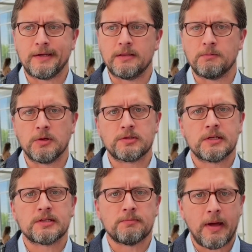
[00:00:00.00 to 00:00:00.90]
in the most
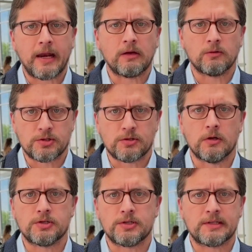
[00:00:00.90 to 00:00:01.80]
systematic
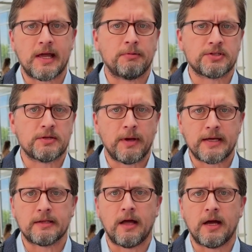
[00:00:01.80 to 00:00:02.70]
research, establishing
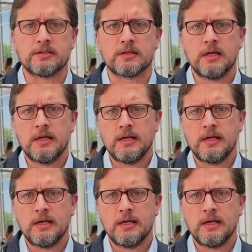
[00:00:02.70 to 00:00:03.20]
baselines,